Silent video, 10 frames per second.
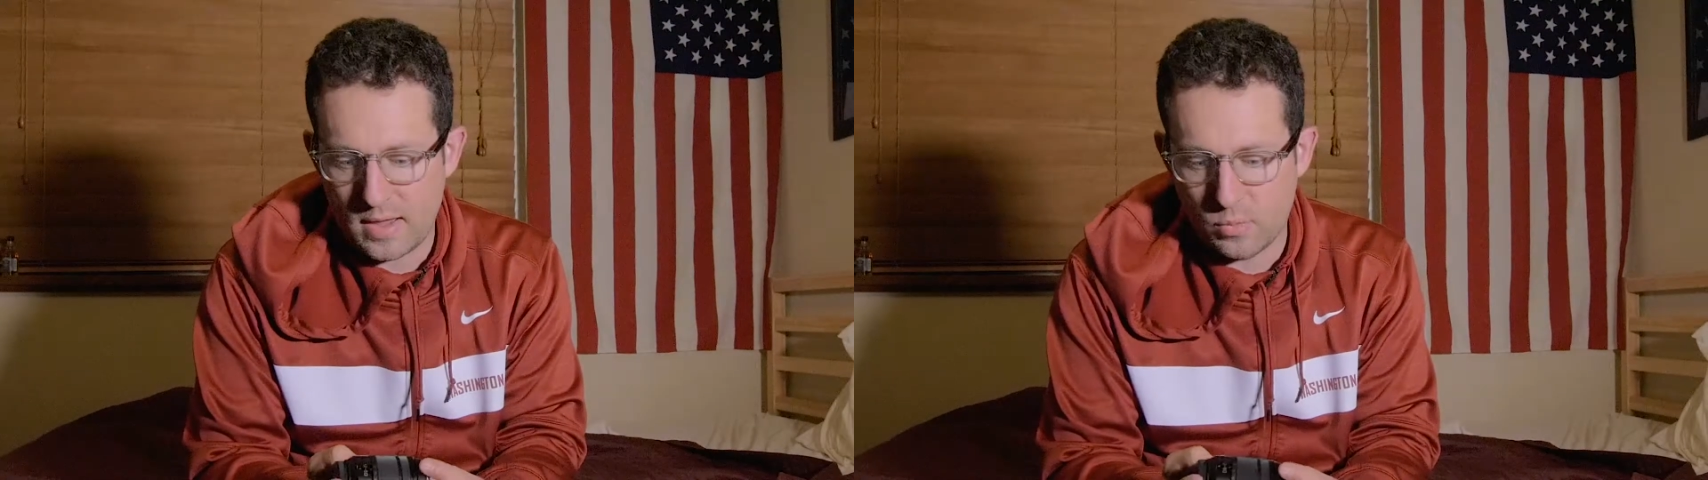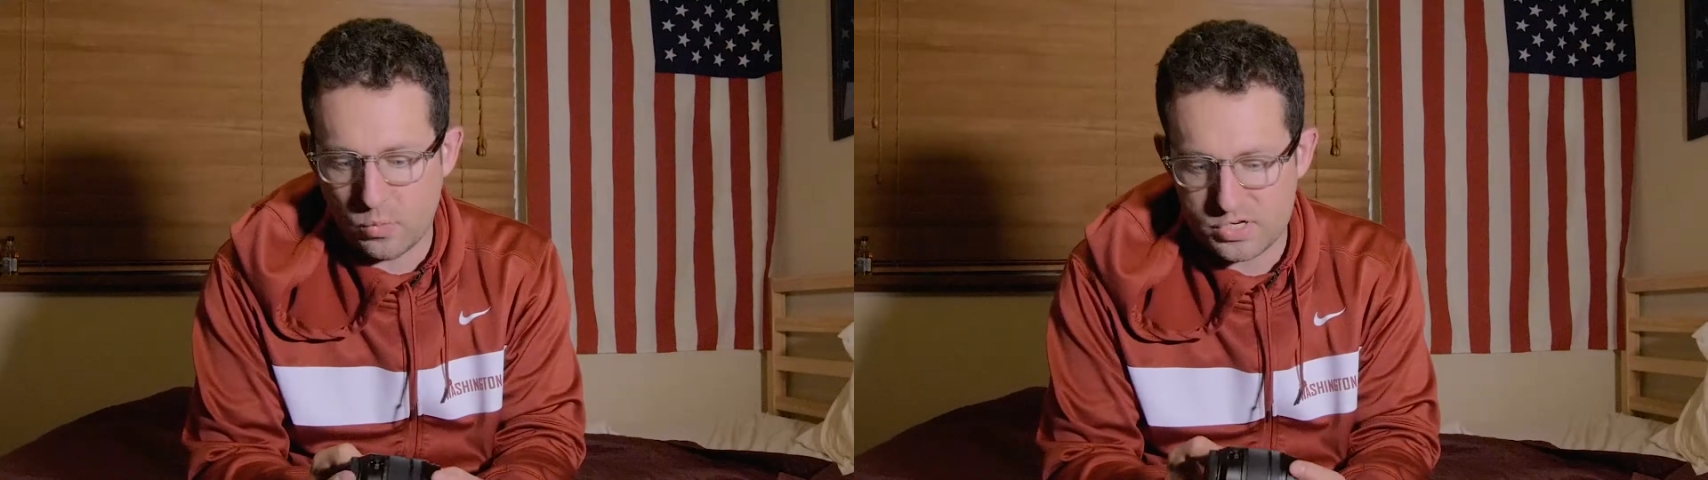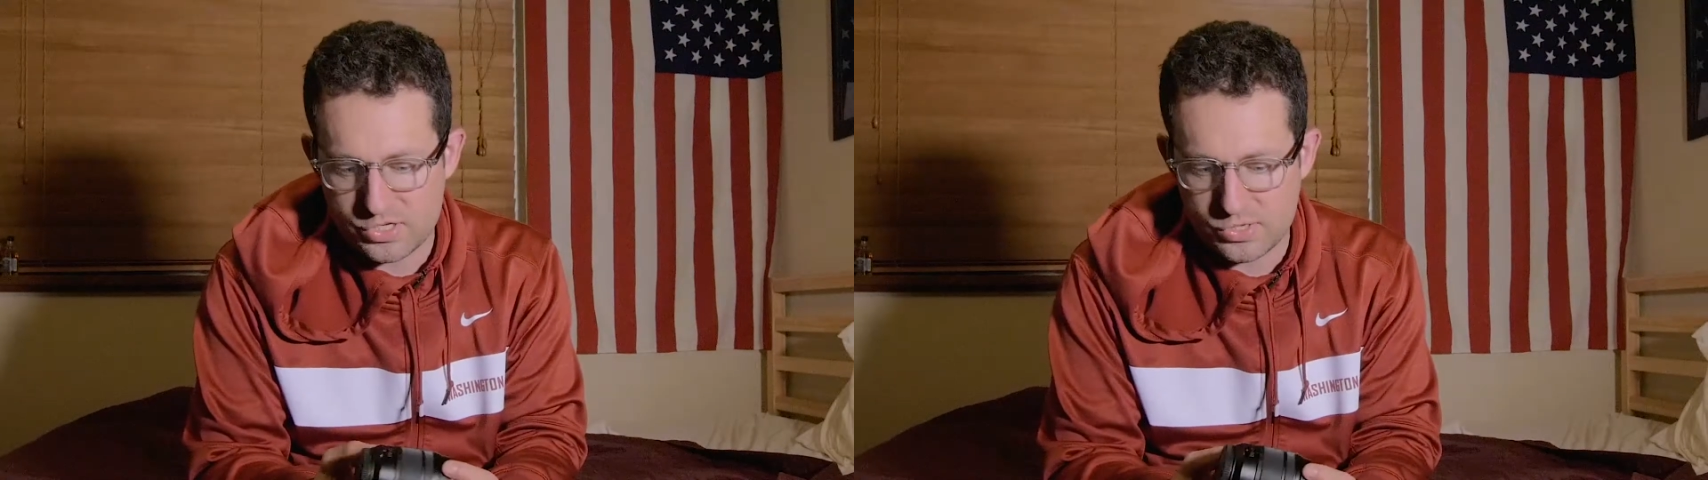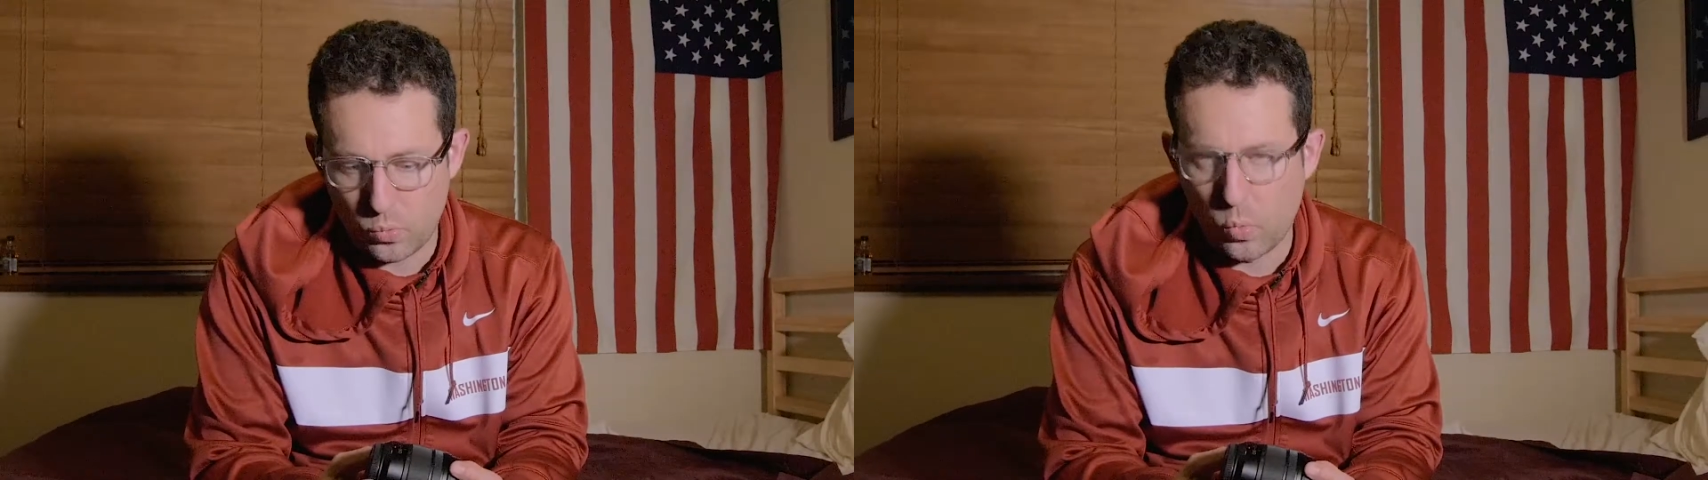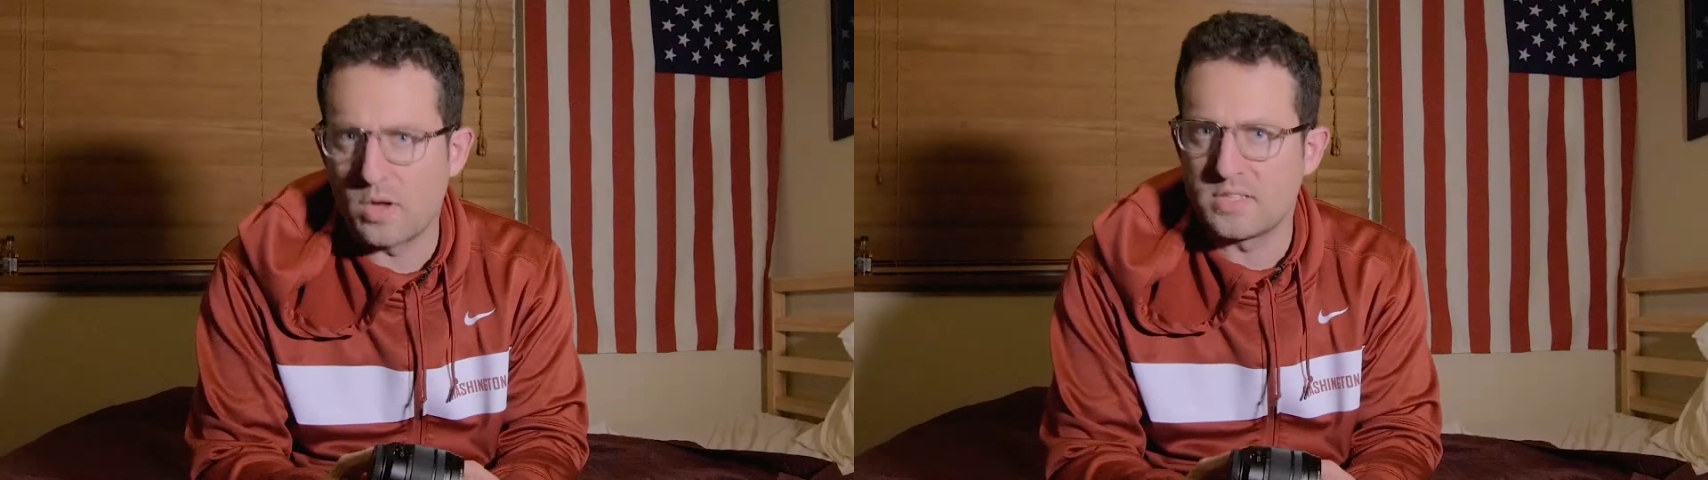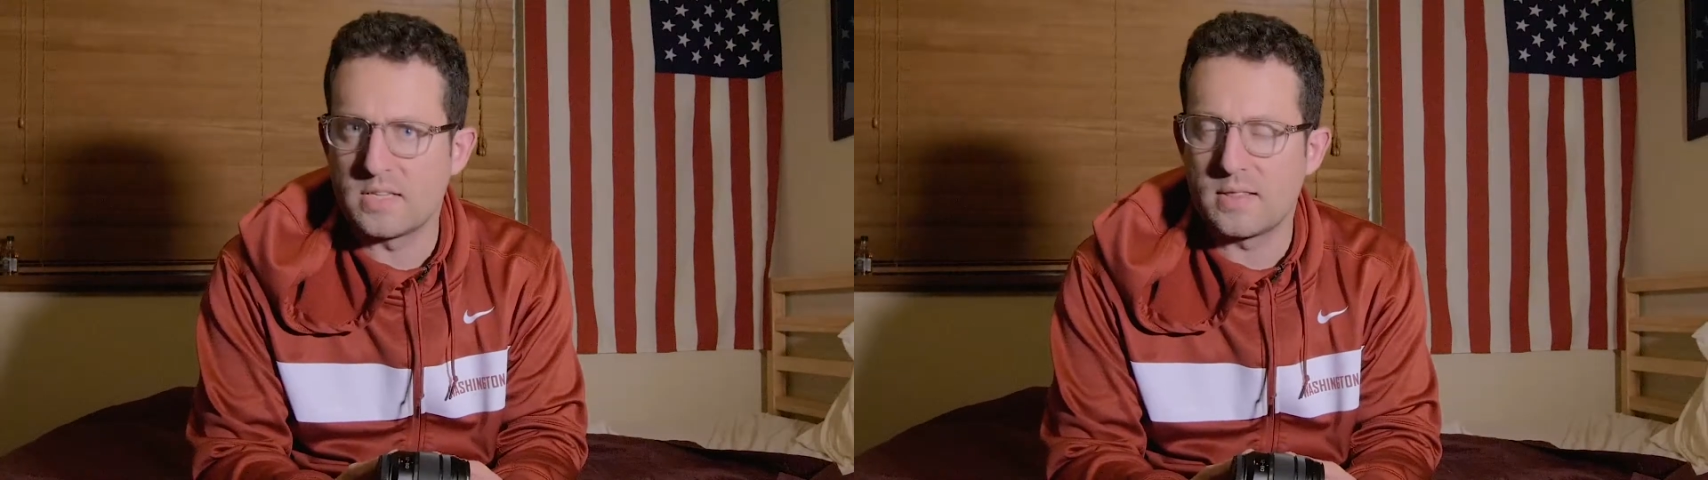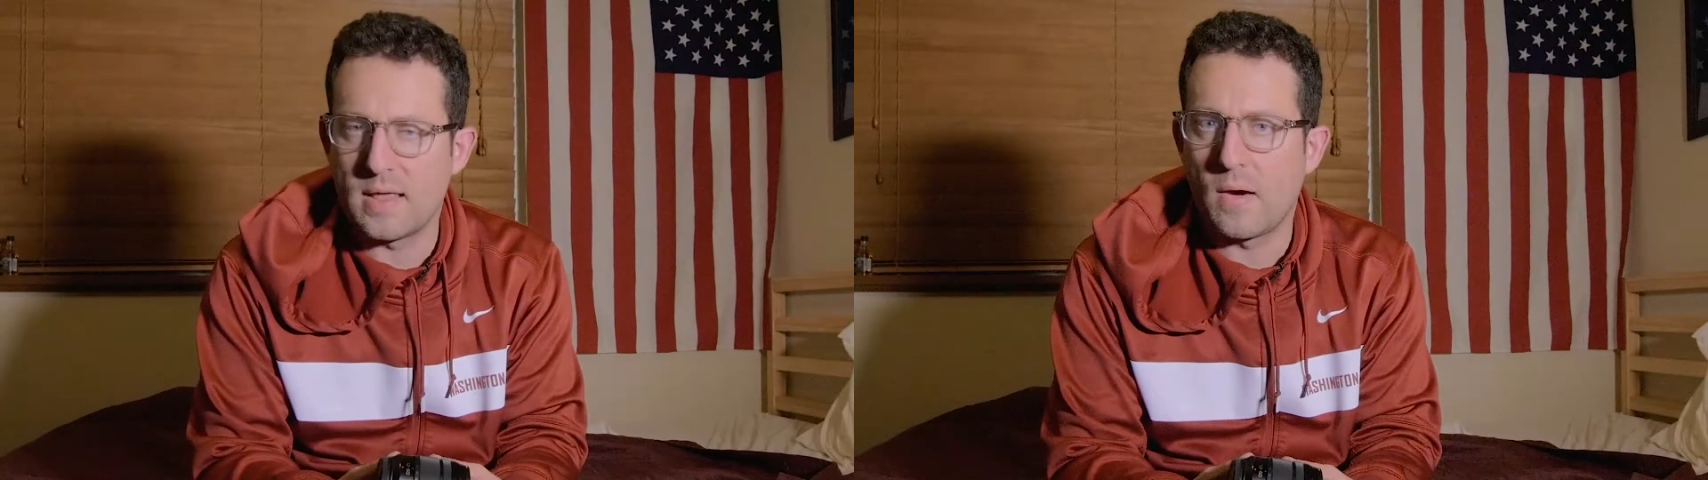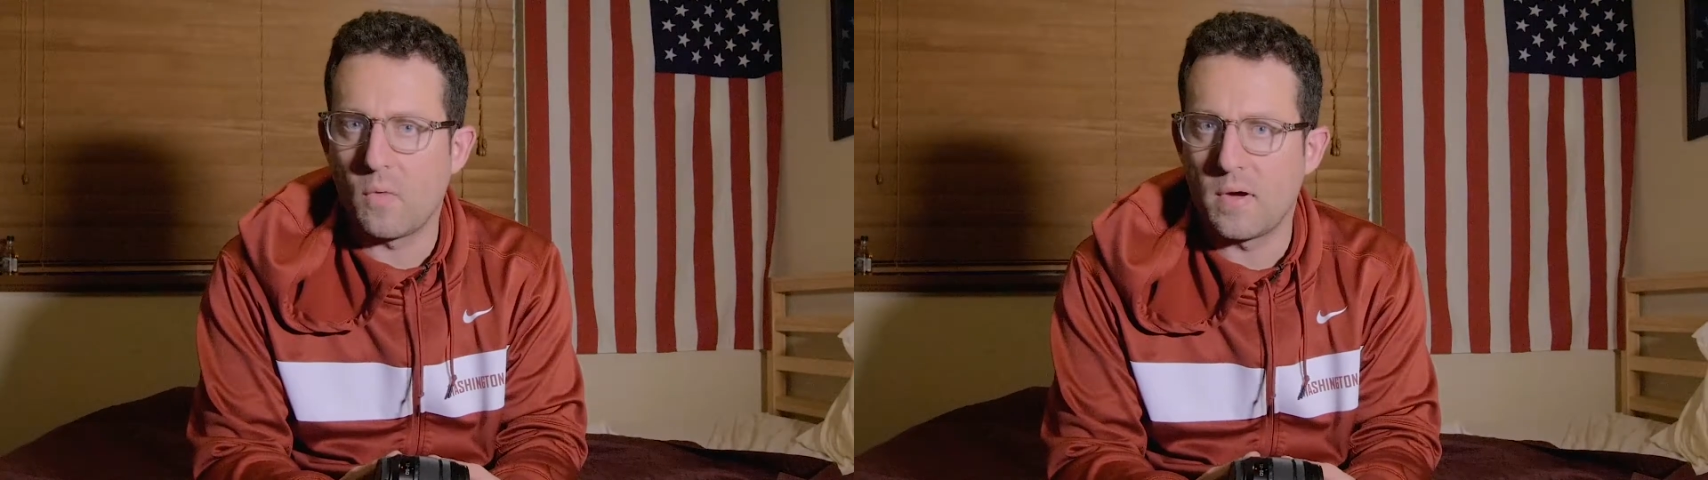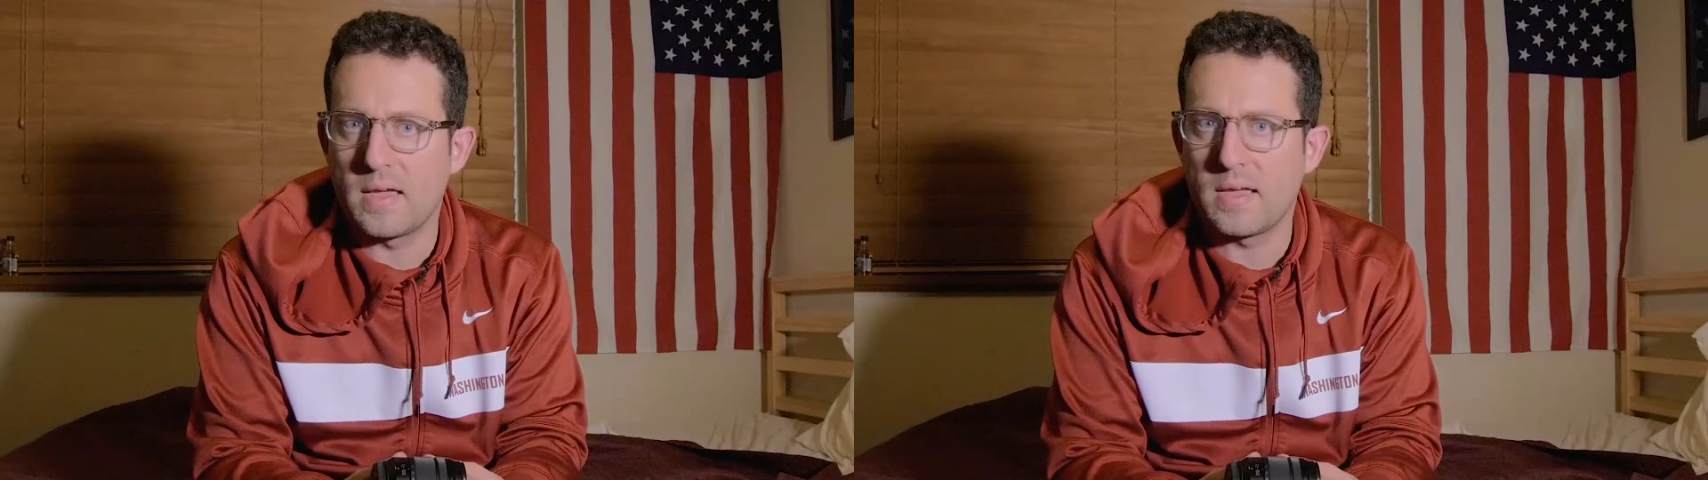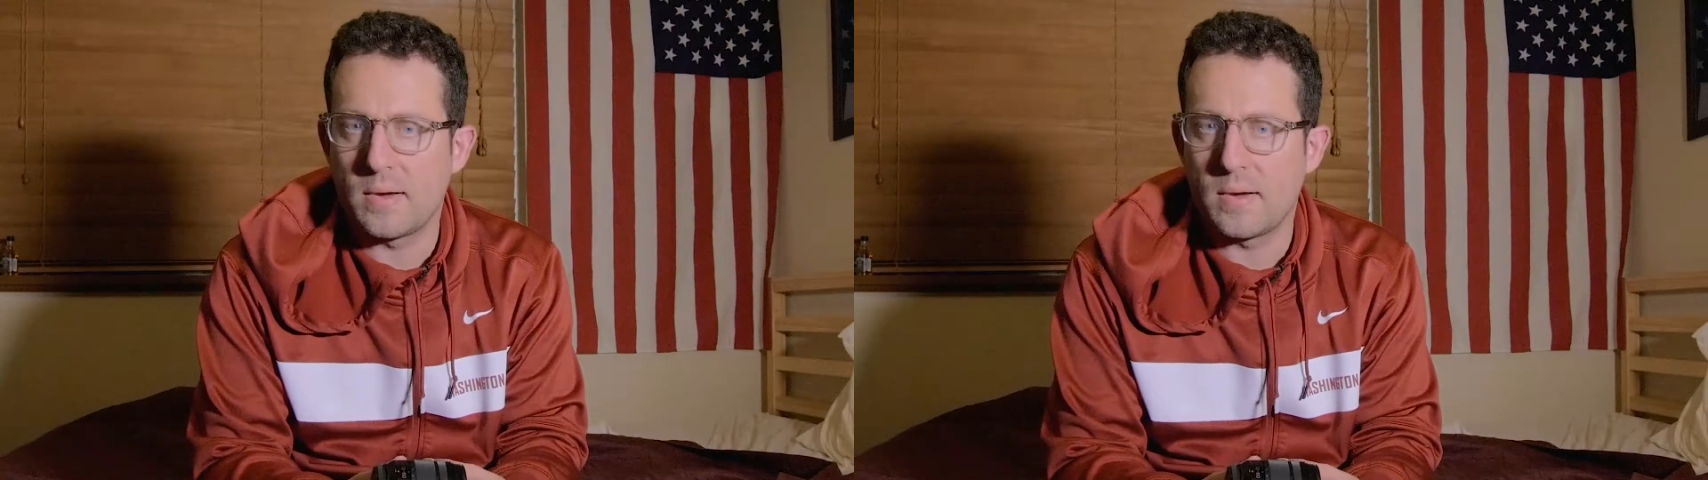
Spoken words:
I wish it wasn't that way.